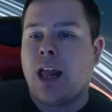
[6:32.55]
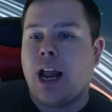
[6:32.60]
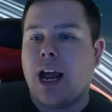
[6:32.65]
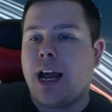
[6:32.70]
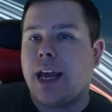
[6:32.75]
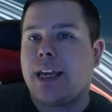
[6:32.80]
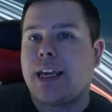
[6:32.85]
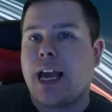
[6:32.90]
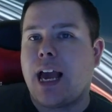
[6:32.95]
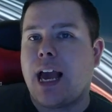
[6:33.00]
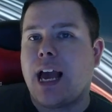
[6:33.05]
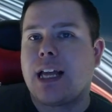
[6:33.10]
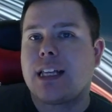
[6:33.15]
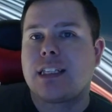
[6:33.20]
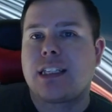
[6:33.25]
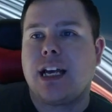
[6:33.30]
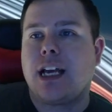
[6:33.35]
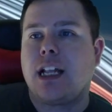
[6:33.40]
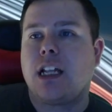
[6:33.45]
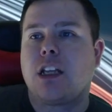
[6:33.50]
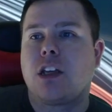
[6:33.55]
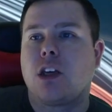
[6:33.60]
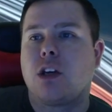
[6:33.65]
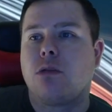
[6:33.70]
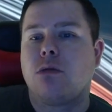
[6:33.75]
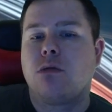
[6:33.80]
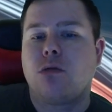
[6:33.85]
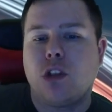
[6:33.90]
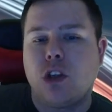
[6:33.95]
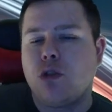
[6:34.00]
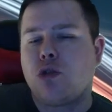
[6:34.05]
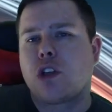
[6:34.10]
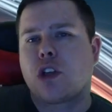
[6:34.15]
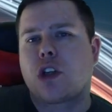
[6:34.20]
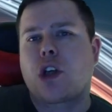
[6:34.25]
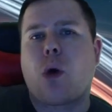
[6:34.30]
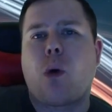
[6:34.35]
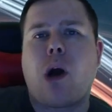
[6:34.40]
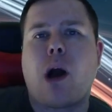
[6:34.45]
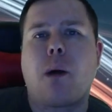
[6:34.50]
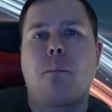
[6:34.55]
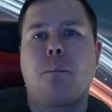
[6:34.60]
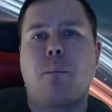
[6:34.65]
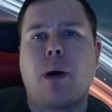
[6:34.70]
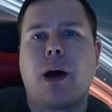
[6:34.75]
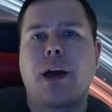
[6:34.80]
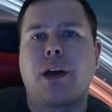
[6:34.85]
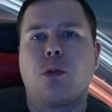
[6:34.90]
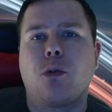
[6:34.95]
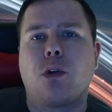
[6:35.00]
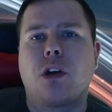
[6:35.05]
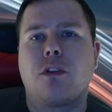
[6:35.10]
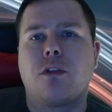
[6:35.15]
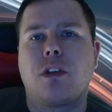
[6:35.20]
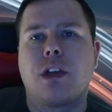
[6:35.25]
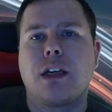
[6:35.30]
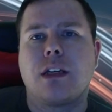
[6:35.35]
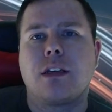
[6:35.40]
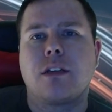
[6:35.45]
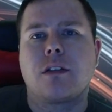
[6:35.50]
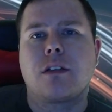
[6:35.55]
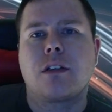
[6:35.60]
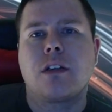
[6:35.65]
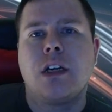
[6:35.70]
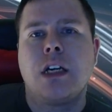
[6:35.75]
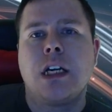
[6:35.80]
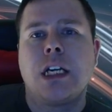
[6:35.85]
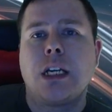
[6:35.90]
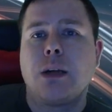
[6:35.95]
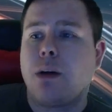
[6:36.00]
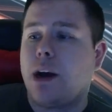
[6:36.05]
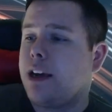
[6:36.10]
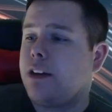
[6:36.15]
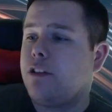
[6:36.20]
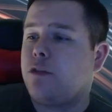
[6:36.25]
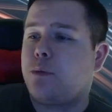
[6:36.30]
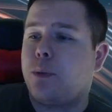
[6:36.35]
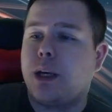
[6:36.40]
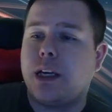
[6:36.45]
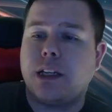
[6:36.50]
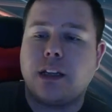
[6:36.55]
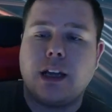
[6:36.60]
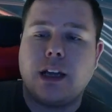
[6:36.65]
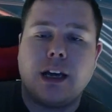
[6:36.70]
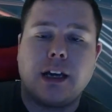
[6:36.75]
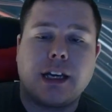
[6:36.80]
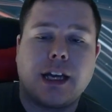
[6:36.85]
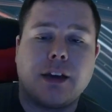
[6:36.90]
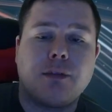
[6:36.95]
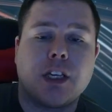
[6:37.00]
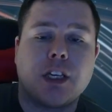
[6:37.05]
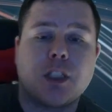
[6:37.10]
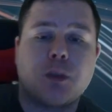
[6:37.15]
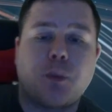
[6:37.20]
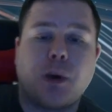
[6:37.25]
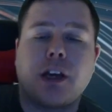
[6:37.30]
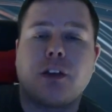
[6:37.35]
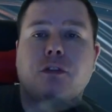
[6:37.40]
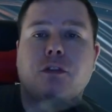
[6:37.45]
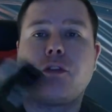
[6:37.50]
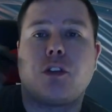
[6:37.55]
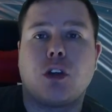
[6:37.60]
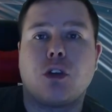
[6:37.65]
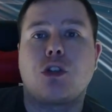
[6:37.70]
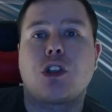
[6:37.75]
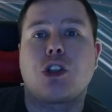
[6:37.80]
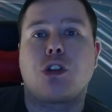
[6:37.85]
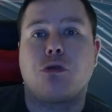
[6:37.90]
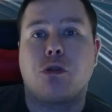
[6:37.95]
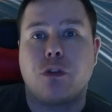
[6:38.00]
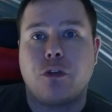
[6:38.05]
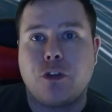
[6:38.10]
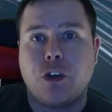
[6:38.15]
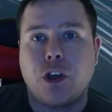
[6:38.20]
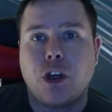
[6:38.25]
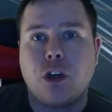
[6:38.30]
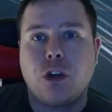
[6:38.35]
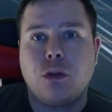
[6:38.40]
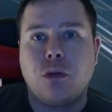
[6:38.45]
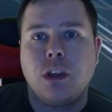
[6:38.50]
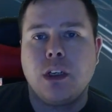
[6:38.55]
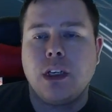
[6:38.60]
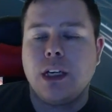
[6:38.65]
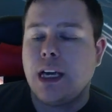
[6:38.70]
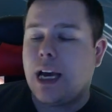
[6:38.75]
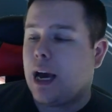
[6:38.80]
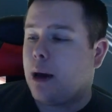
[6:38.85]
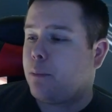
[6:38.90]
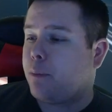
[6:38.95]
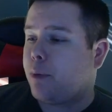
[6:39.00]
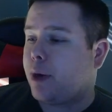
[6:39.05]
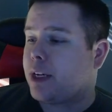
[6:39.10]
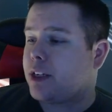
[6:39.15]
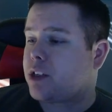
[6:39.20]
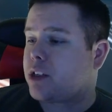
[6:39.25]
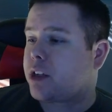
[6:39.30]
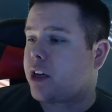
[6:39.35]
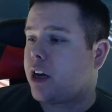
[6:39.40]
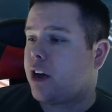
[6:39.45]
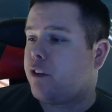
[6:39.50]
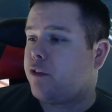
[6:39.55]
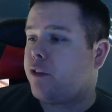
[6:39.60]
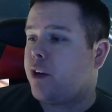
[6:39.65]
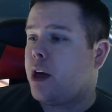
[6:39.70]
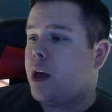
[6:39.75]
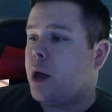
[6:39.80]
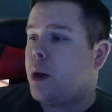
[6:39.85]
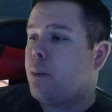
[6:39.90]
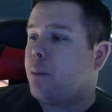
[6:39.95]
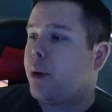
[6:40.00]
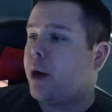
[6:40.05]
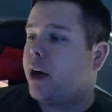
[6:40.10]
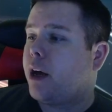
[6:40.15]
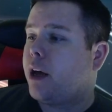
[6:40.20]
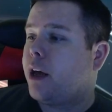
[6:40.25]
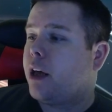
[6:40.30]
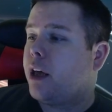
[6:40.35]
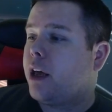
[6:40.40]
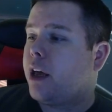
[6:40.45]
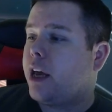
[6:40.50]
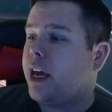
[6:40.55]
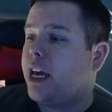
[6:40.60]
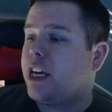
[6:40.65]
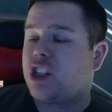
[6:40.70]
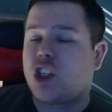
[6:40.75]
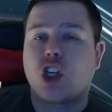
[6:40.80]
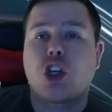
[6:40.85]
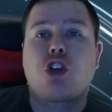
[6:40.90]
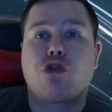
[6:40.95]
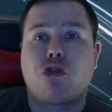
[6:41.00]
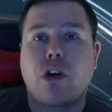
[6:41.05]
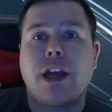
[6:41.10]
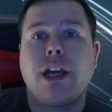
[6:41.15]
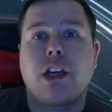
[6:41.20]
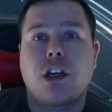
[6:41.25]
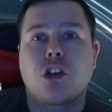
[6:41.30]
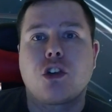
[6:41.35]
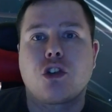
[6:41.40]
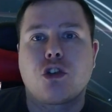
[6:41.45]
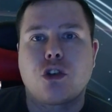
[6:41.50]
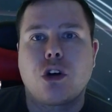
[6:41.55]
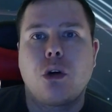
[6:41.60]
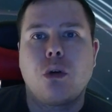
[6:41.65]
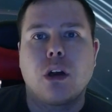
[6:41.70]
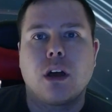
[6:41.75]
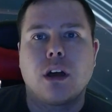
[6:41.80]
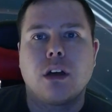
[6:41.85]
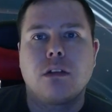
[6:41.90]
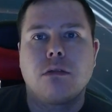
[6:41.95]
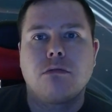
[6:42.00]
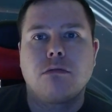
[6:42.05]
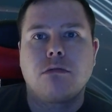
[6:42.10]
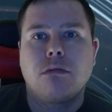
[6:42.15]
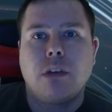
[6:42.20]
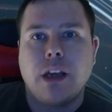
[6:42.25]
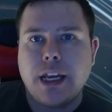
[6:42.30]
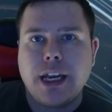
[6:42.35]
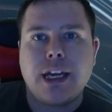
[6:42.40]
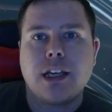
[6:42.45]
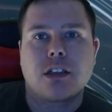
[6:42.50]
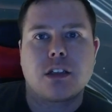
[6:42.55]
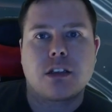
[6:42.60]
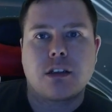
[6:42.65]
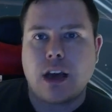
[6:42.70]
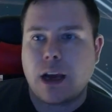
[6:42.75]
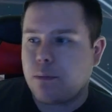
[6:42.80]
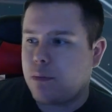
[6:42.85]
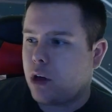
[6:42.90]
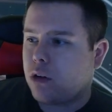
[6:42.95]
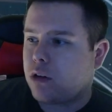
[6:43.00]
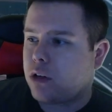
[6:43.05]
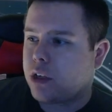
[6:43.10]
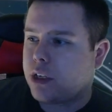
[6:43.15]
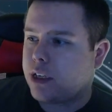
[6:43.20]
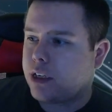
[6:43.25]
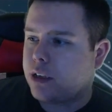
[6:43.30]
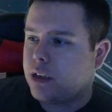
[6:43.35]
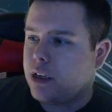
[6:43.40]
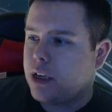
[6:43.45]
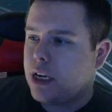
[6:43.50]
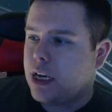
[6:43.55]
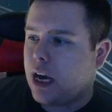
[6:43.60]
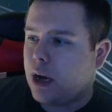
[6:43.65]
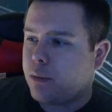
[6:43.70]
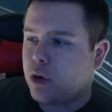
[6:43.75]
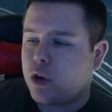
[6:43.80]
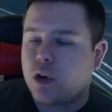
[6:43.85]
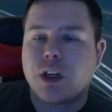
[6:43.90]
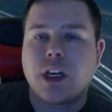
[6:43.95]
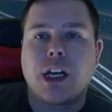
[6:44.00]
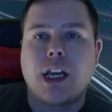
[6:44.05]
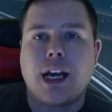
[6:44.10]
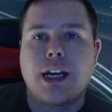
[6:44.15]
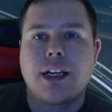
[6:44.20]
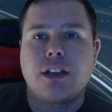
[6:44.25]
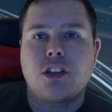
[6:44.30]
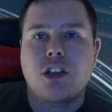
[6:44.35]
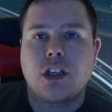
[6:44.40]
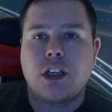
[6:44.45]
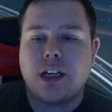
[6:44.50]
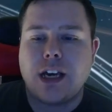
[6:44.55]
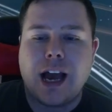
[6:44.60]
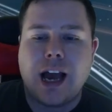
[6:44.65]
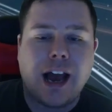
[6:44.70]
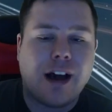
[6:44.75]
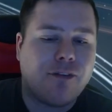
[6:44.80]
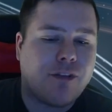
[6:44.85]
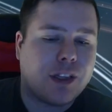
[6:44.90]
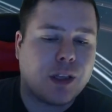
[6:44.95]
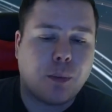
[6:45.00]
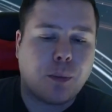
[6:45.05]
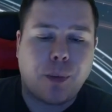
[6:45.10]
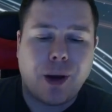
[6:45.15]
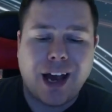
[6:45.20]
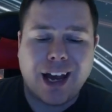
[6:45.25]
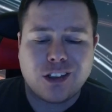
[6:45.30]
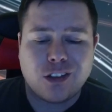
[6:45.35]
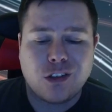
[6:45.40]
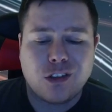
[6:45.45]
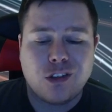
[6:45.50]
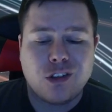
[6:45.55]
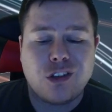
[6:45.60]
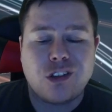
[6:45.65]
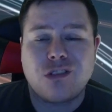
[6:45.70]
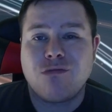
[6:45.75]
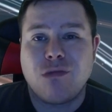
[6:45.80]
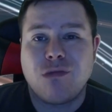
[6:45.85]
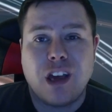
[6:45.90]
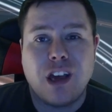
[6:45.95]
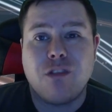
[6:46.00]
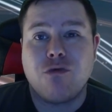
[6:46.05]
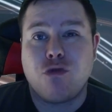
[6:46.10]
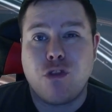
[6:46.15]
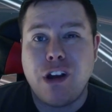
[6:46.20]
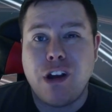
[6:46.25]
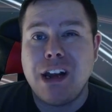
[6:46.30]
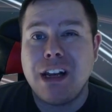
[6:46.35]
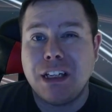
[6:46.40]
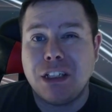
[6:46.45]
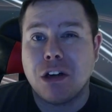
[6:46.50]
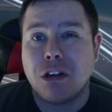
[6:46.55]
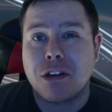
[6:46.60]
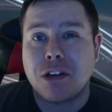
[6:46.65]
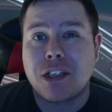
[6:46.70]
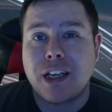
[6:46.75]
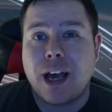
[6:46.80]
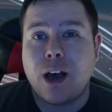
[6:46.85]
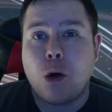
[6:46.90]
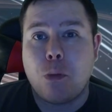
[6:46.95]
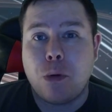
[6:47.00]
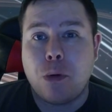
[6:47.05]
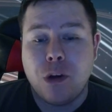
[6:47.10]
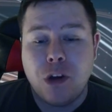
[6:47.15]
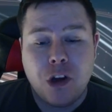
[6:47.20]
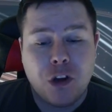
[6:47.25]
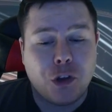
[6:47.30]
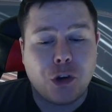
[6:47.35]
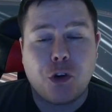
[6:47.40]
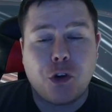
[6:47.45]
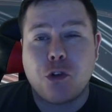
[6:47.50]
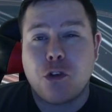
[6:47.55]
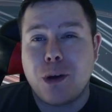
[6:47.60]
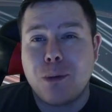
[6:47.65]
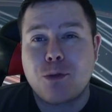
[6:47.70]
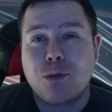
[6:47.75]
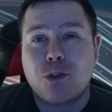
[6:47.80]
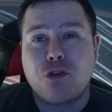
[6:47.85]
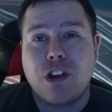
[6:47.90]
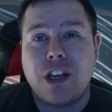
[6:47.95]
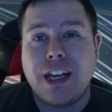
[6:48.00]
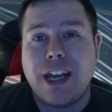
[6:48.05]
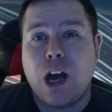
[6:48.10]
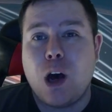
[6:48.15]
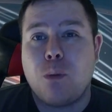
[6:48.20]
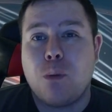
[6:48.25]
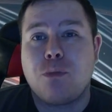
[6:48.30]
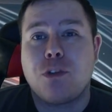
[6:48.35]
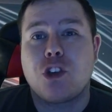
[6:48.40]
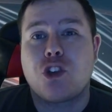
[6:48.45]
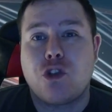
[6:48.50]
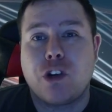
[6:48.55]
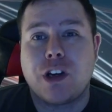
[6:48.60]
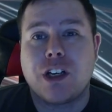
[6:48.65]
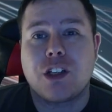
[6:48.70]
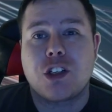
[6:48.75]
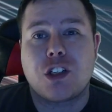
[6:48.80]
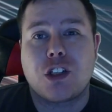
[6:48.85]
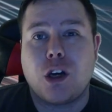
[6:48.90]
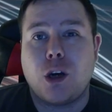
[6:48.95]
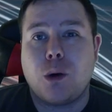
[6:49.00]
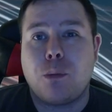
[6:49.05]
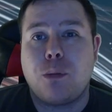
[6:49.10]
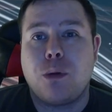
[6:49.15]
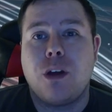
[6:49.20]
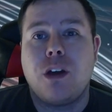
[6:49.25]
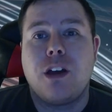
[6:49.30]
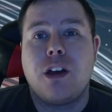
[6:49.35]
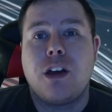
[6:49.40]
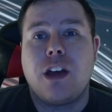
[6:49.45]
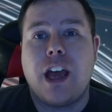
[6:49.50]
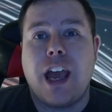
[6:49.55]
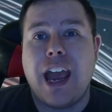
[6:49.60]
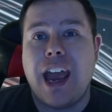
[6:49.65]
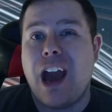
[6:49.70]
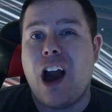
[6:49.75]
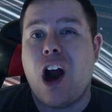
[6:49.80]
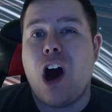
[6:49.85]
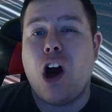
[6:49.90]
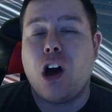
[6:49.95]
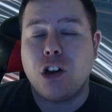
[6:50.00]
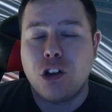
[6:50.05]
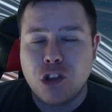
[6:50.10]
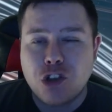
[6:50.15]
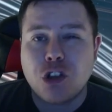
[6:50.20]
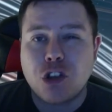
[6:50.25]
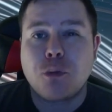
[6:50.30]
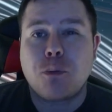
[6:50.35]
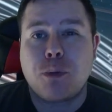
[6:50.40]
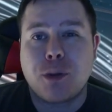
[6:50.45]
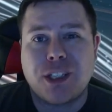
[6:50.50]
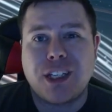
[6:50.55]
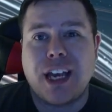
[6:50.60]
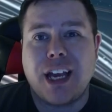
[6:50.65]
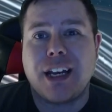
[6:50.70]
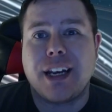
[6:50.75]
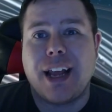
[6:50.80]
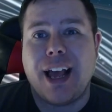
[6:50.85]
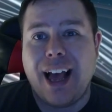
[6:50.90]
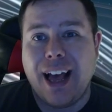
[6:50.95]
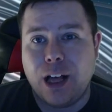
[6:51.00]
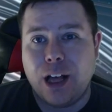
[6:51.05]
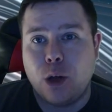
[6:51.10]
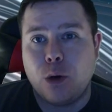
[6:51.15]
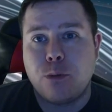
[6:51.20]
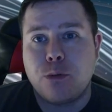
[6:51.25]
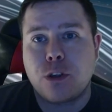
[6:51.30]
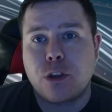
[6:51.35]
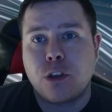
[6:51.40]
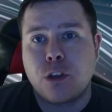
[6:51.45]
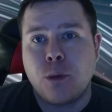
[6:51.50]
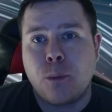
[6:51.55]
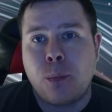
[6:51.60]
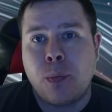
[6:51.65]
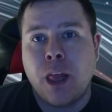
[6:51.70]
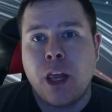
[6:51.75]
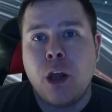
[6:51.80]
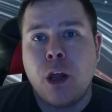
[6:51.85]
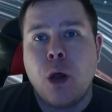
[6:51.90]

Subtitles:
I can't tell you you should go out and buy one of these. Now, I've been given this by Infused to review and by SCUF, but it's a great controller. It is. I'm not gonna lie to you. Having the paddles, it really does help. The grips really help. The trigger stop, it 100% helps.